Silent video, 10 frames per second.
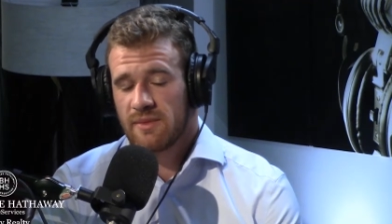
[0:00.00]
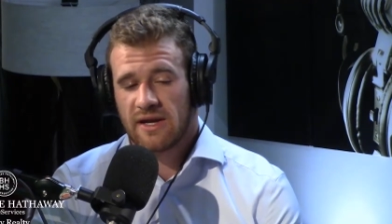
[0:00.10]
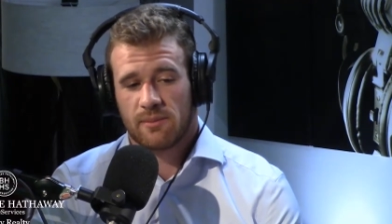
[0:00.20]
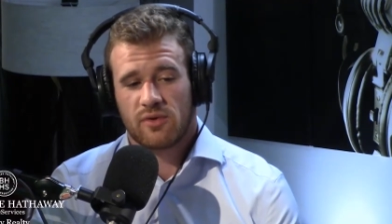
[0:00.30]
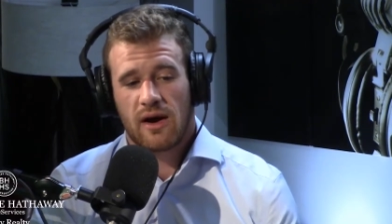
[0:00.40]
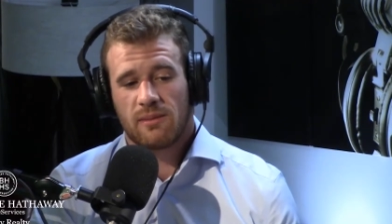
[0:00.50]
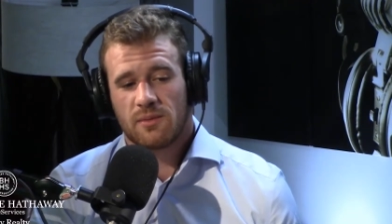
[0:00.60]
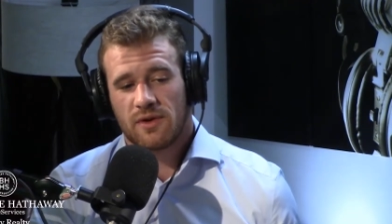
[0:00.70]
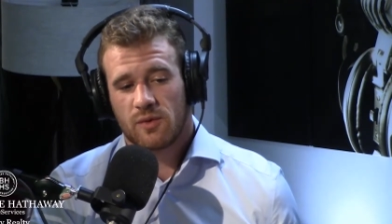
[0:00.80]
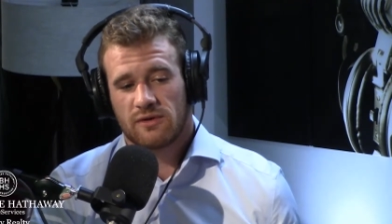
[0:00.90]
And it
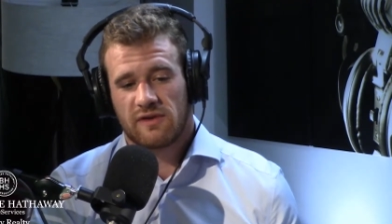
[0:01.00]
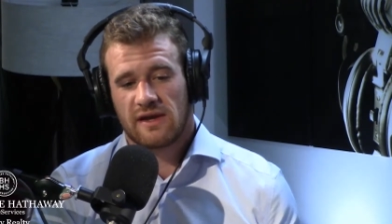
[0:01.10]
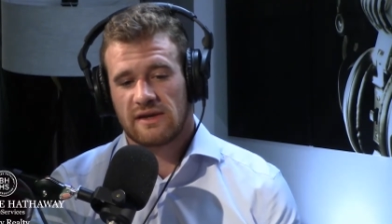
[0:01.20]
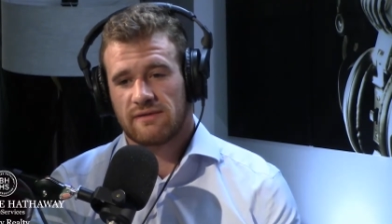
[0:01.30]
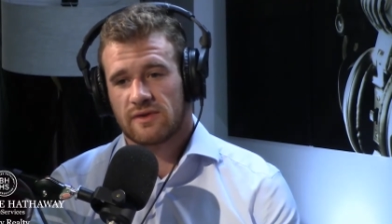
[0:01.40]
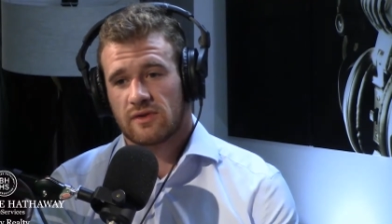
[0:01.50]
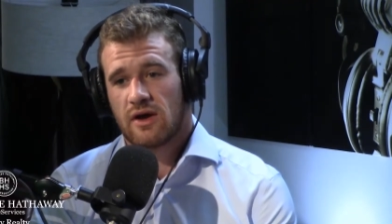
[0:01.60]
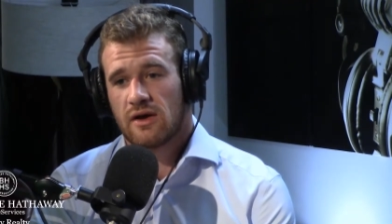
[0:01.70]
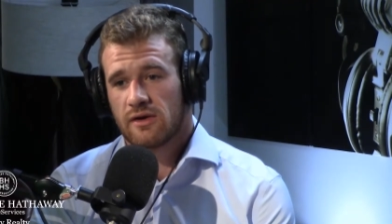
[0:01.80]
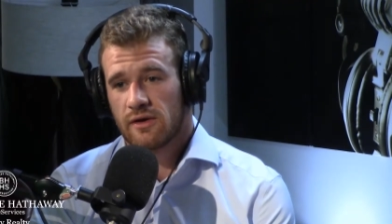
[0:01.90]
probably would have taken even
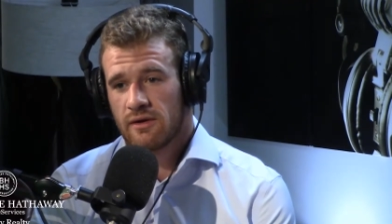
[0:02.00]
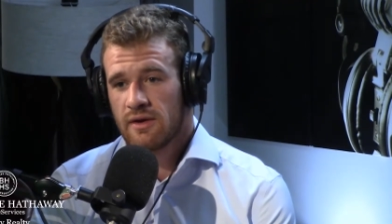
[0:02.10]
longer